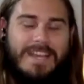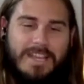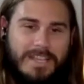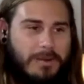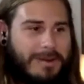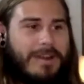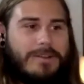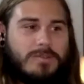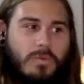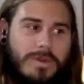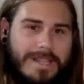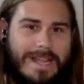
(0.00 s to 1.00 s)
You know, whenever I was
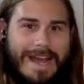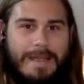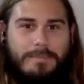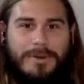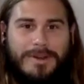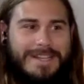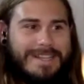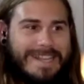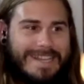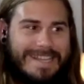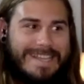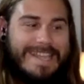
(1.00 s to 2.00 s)
really yeah. hyper into
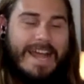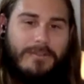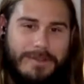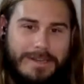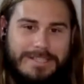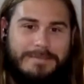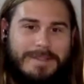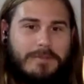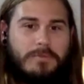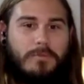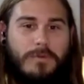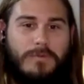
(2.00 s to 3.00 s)
like Calvinism
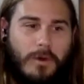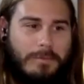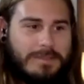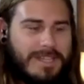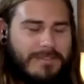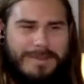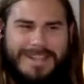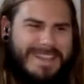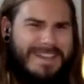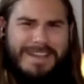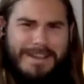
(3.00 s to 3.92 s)
and reform stuff, I'm like,